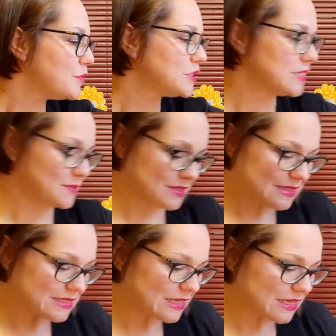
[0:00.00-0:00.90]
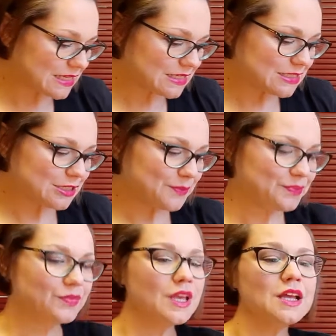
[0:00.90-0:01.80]
put some stickers.
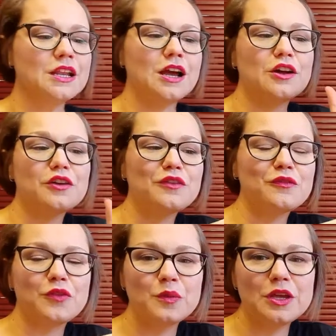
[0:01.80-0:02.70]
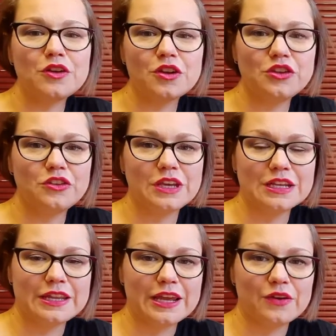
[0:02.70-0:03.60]
Now, from here on, you
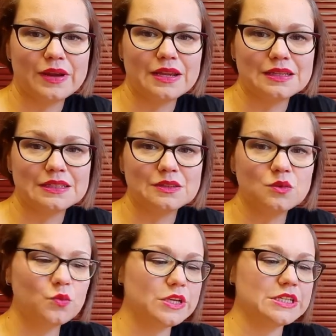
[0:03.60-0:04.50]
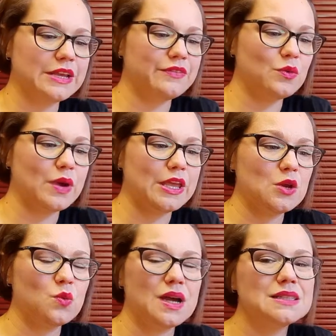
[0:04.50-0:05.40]
can decorate it whichever way
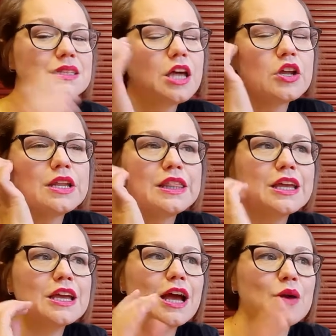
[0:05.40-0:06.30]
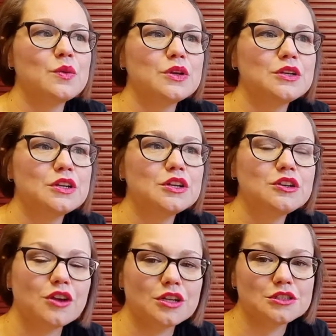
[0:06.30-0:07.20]
you want. The only thing I would
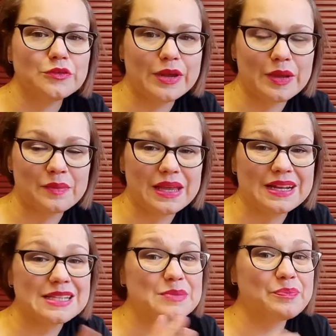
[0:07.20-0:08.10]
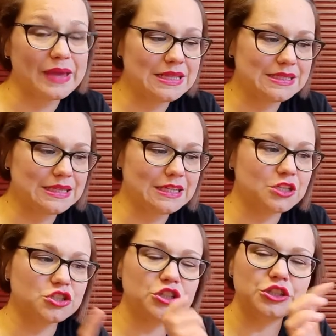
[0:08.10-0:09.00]
not recommend is painting
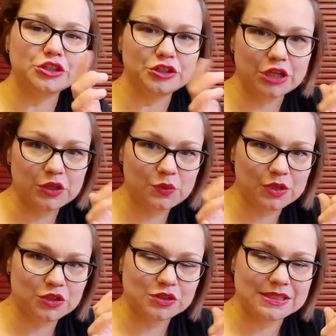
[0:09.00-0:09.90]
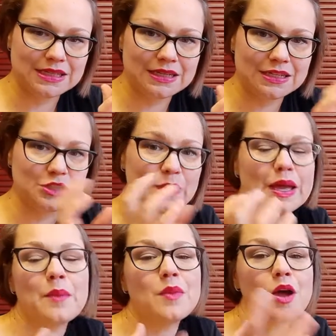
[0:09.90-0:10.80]
it because you don't want your cylinder to
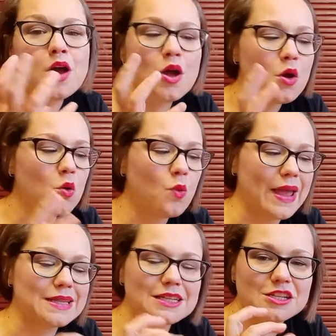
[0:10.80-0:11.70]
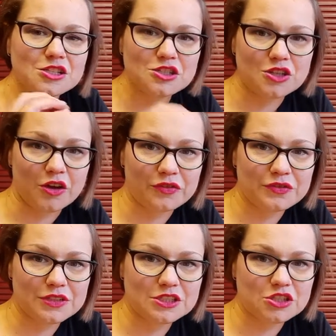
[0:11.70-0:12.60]
become wet and
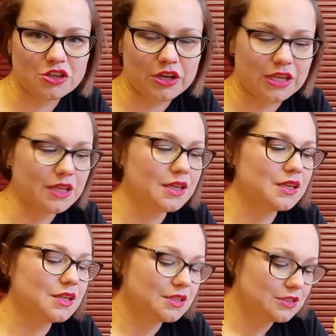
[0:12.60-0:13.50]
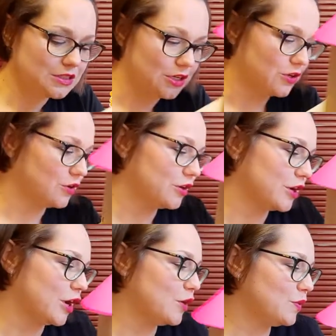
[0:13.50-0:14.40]
soft and soggy. So
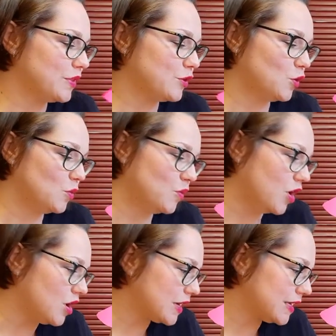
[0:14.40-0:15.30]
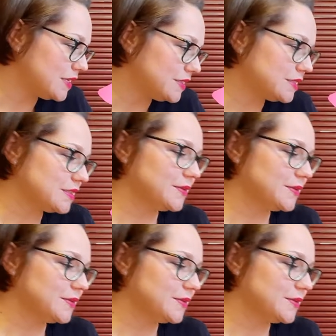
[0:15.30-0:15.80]
go with your markers,